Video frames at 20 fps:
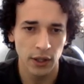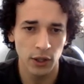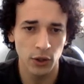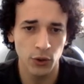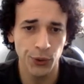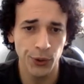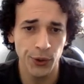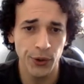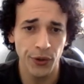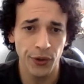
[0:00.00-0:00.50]
The
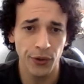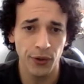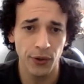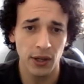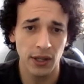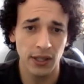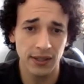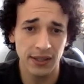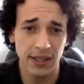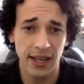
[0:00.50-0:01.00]
truth
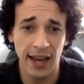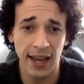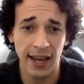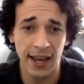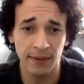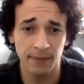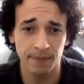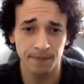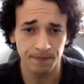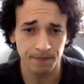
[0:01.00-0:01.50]
is
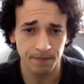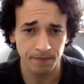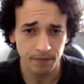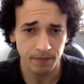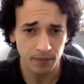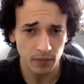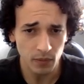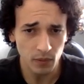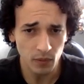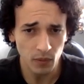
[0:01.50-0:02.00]
that
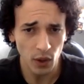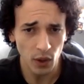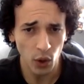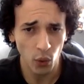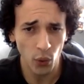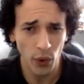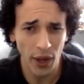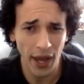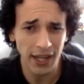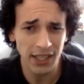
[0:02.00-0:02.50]

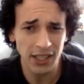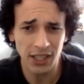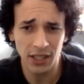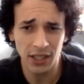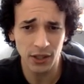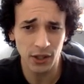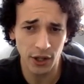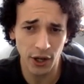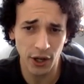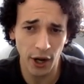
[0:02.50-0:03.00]
we
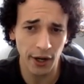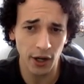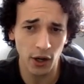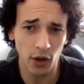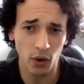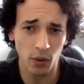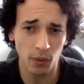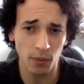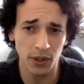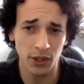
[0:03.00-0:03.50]
actually do not
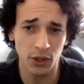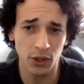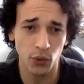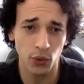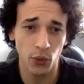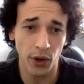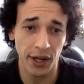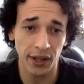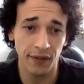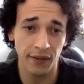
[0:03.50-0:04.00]
accomplish
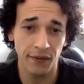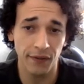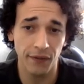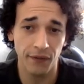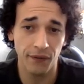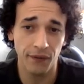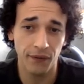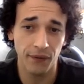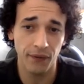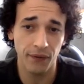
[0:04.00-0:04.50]
great
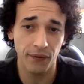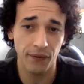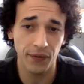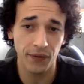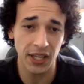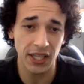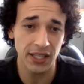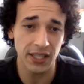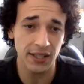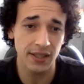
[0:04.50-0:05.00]

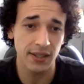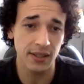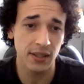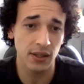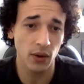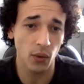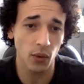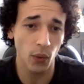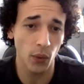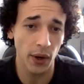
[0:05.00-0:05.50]

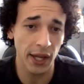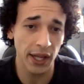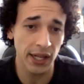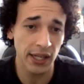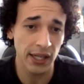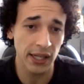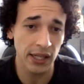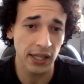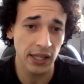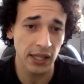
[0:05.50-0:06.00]
feats
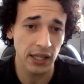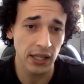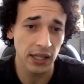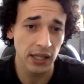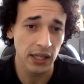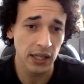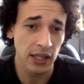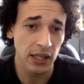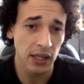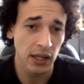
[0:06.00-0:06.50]
when
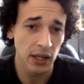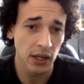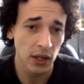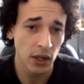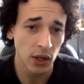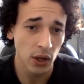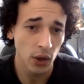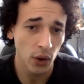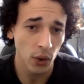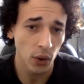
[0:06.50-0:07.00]

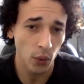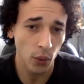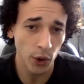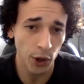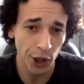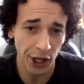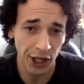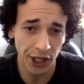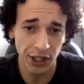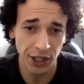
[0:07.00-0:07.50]

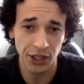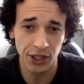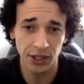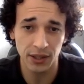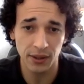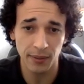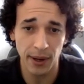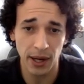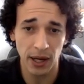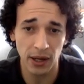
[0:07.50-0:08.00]
we're
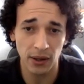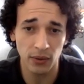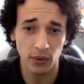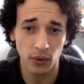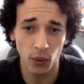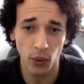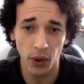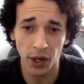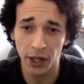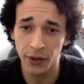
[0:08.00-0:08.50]
anxious
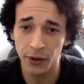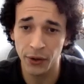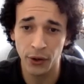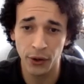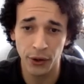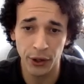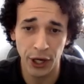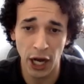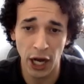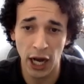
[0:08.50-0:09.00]
about
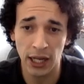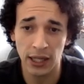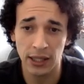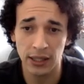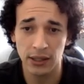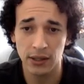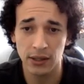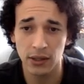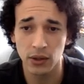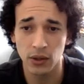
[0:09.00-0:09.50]
whether or not
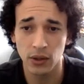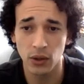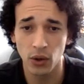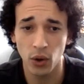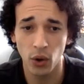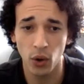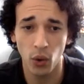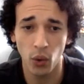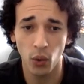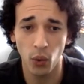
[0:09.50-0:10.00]

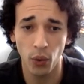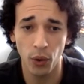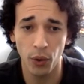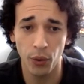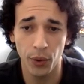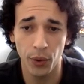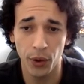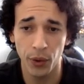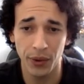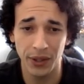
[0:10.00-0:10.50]
we
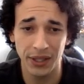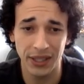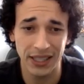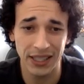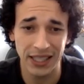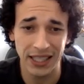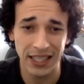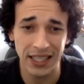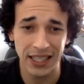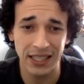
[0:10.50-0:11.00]
will
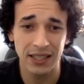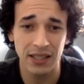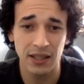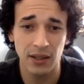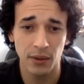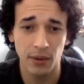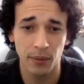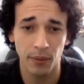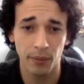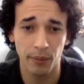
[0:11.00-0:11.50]
indeed
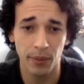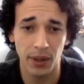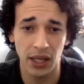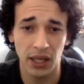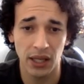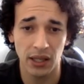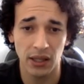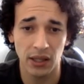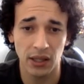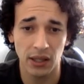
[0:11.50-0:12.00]

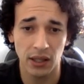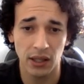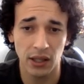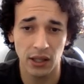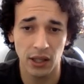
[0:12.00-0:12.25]
be